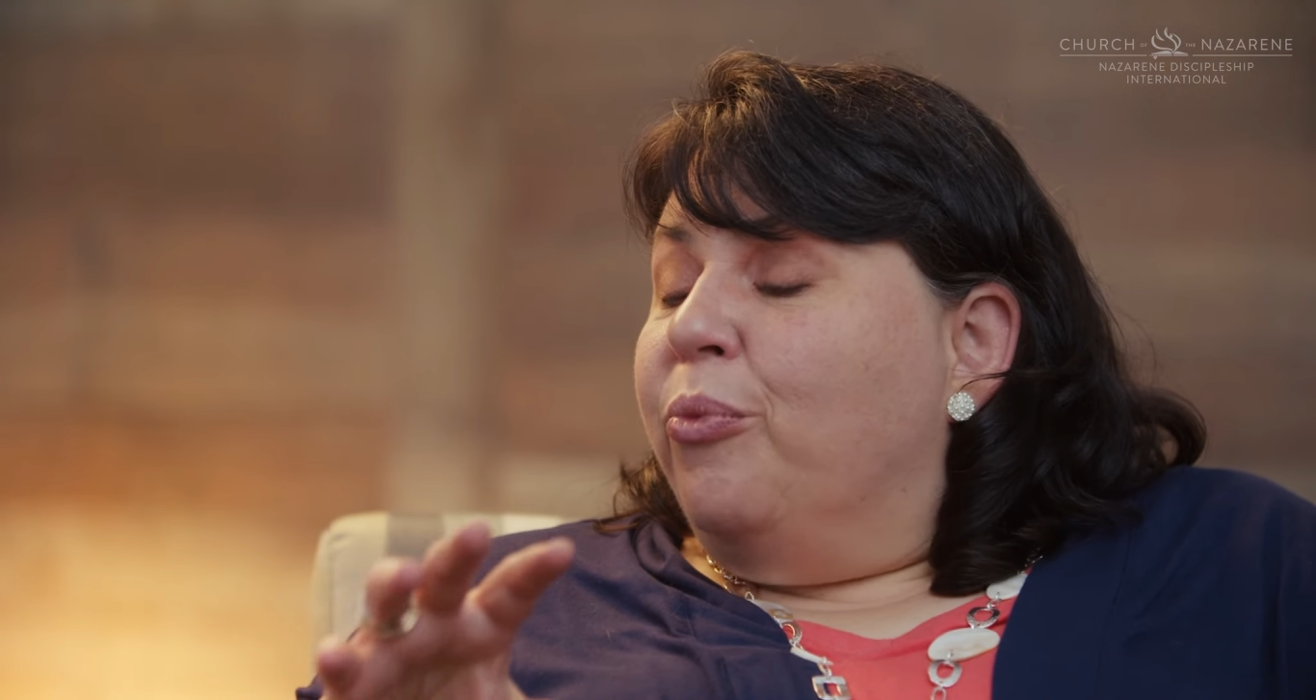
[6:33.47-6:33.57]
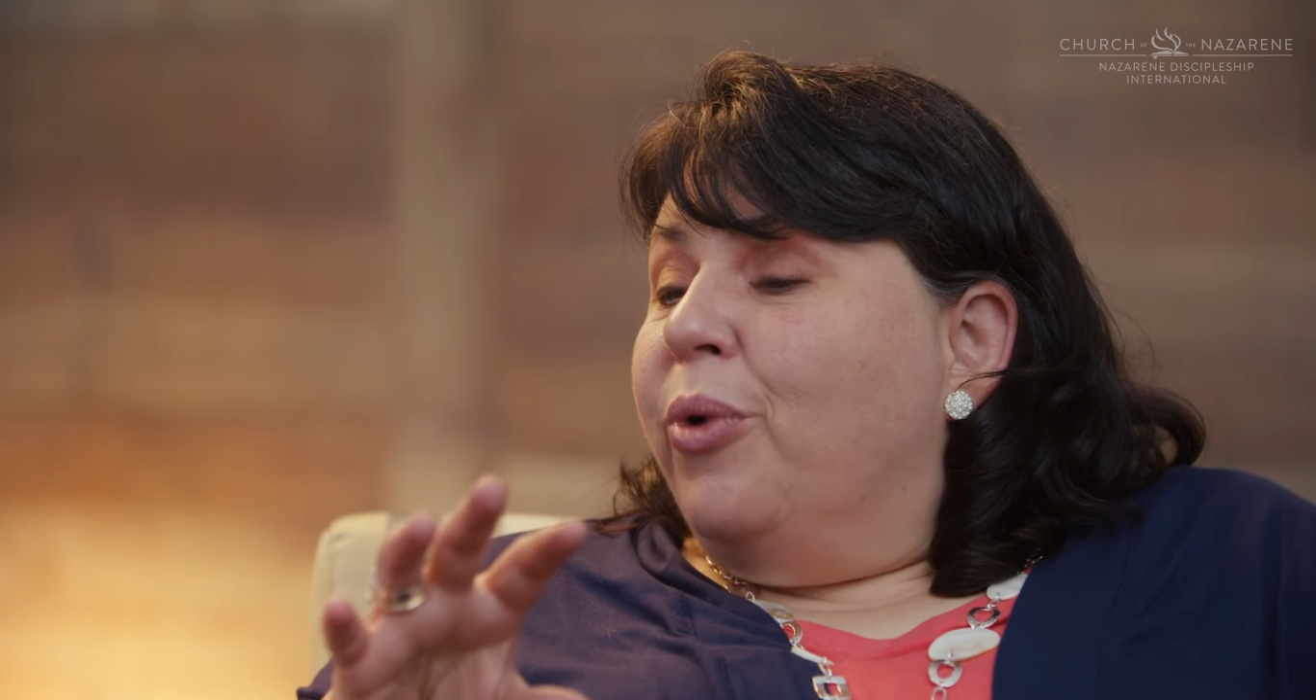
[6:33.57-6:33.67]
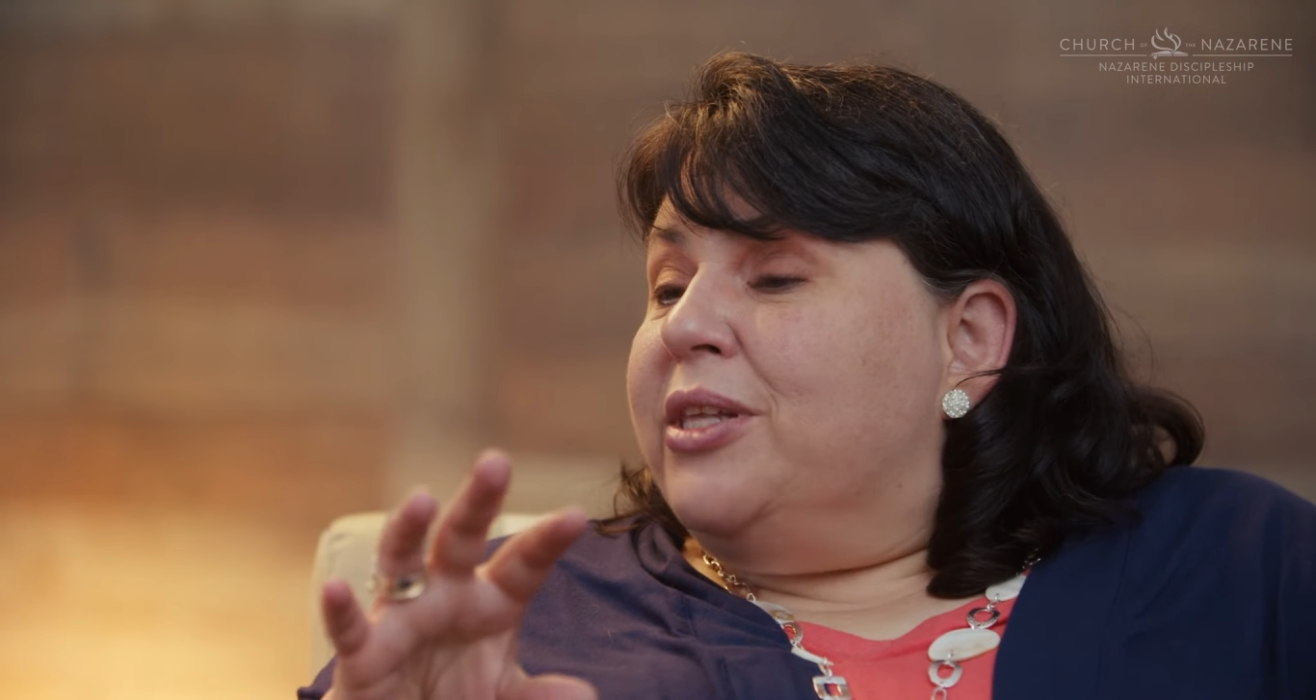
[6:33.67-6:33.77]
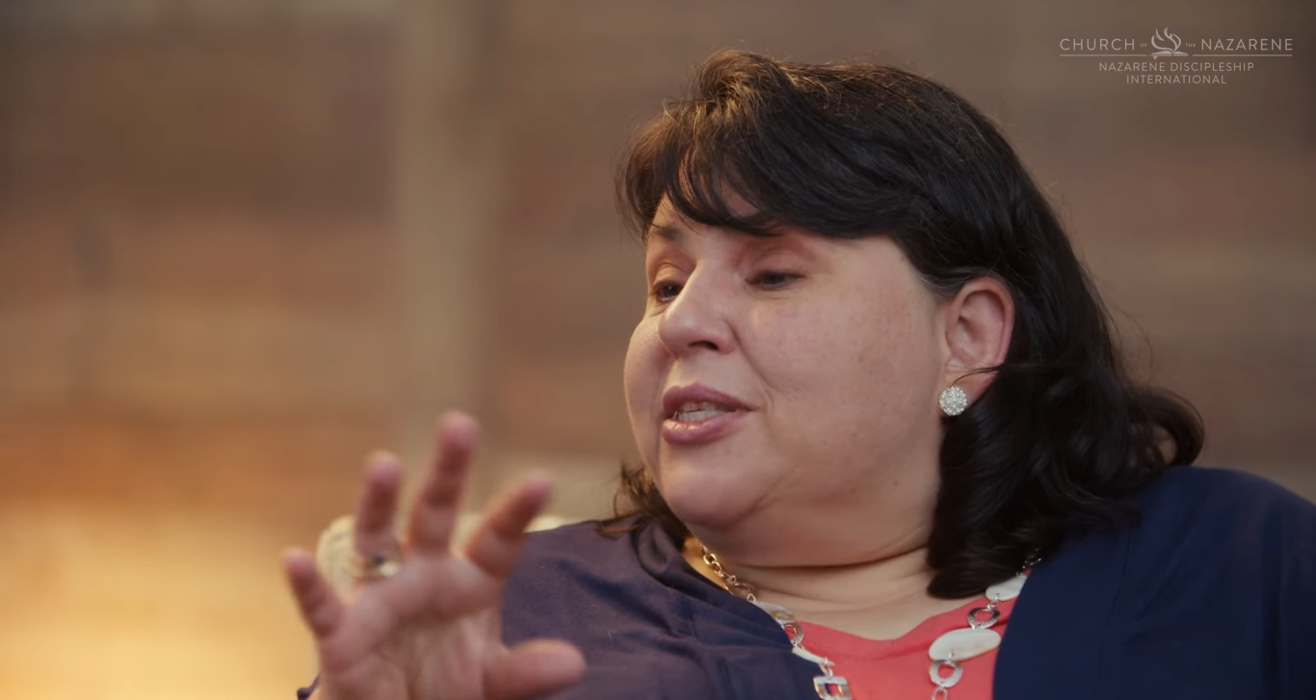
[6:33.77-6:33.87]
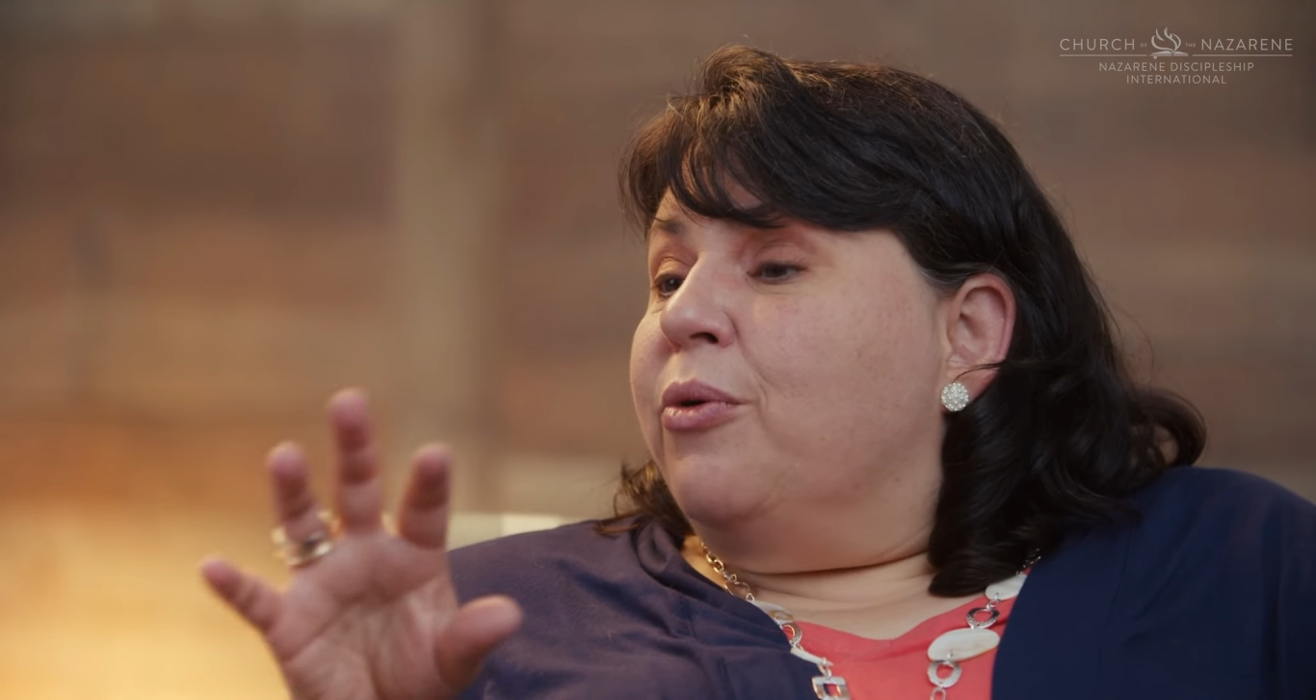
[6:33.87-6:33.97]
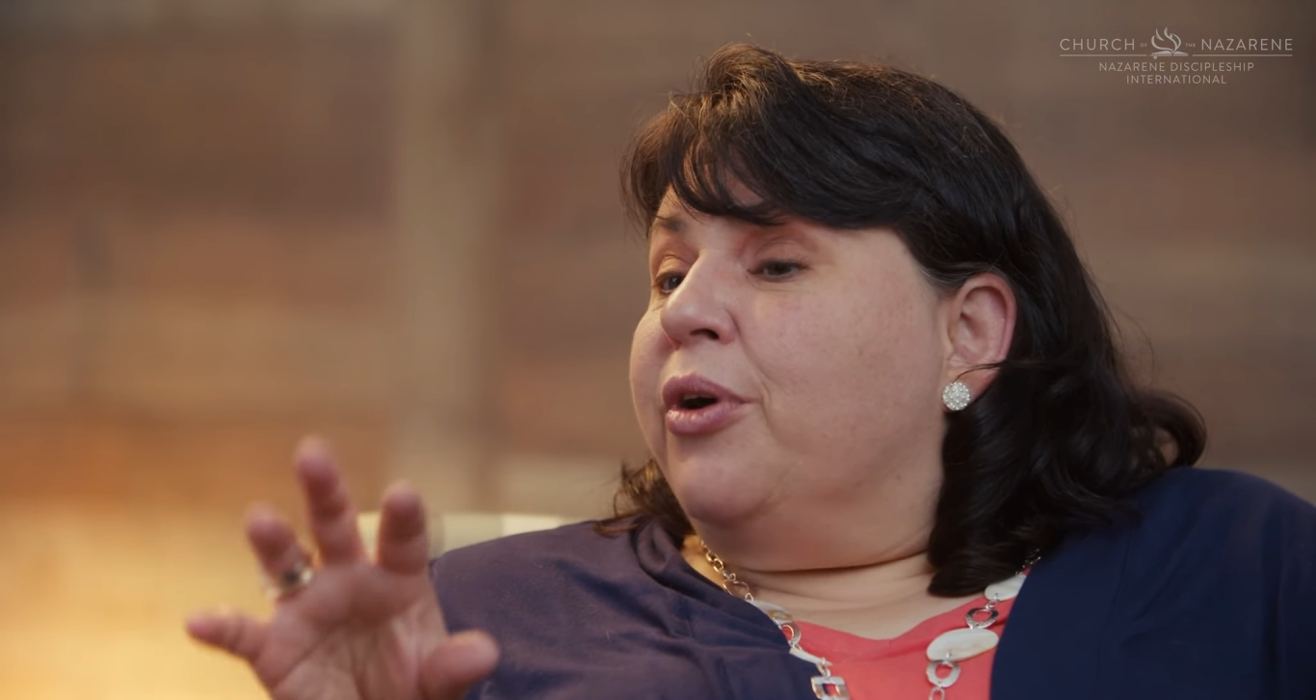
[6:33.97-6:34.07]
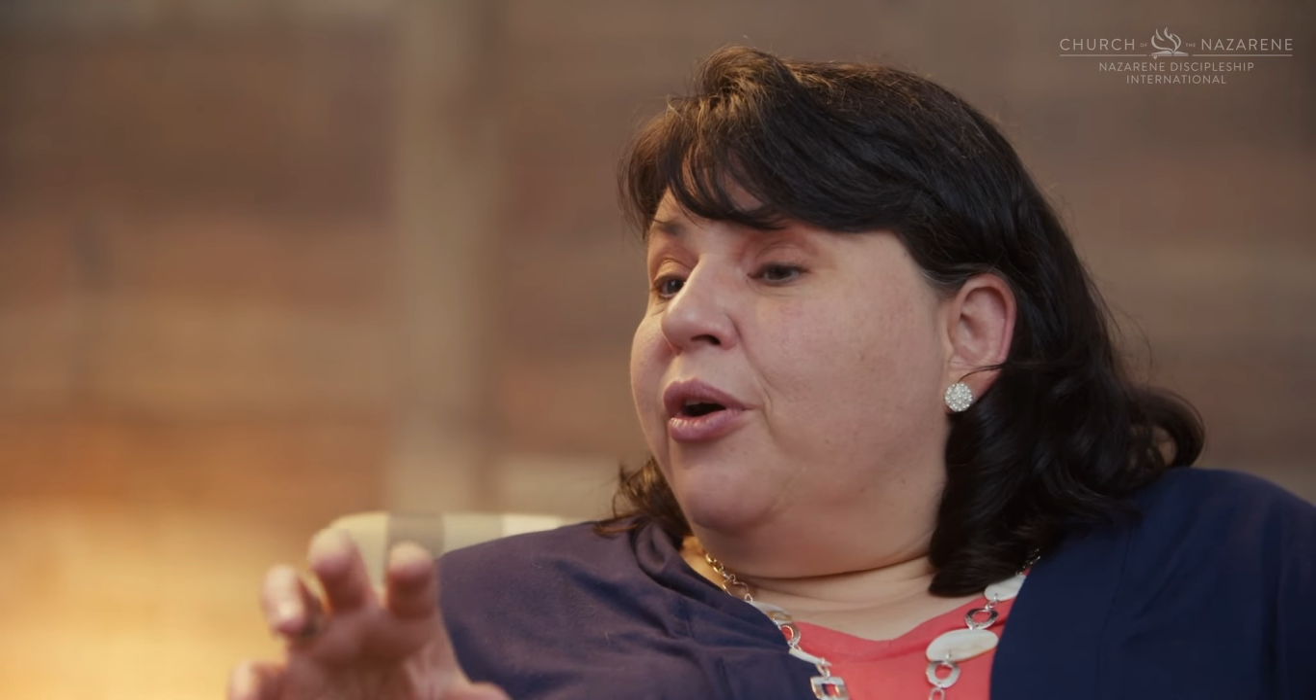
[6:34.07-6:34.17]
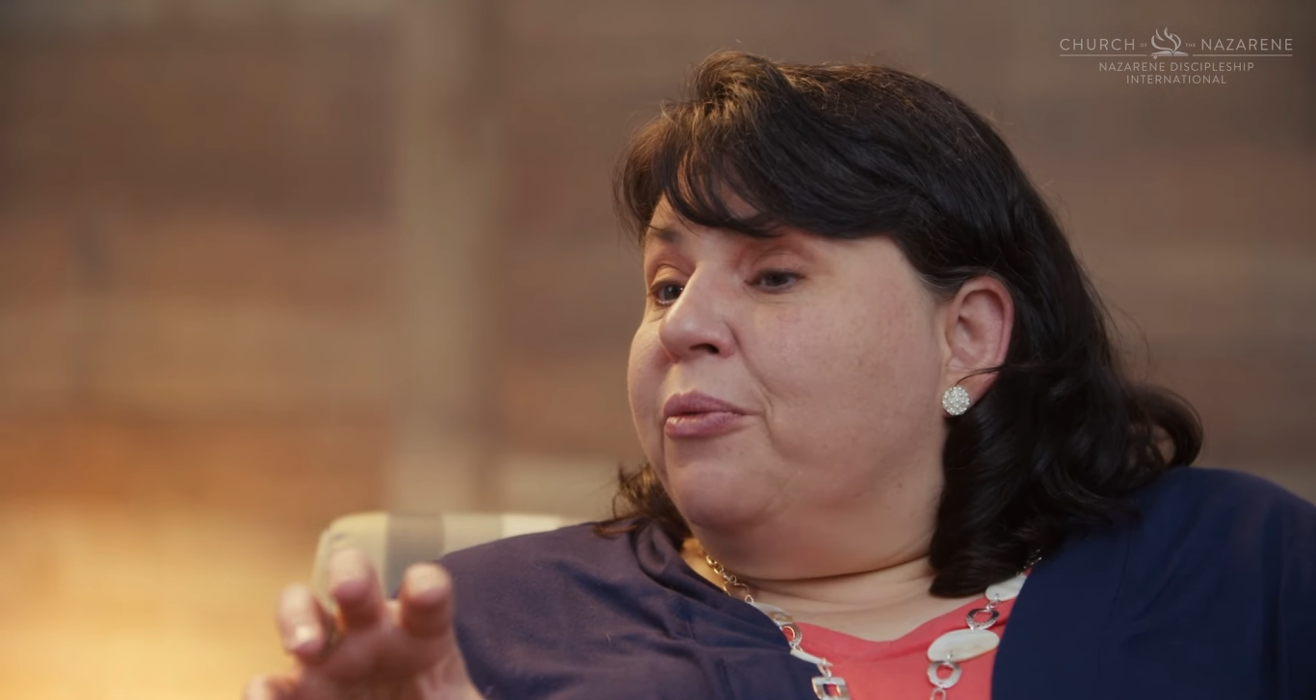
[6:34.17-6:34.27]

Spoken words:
what's going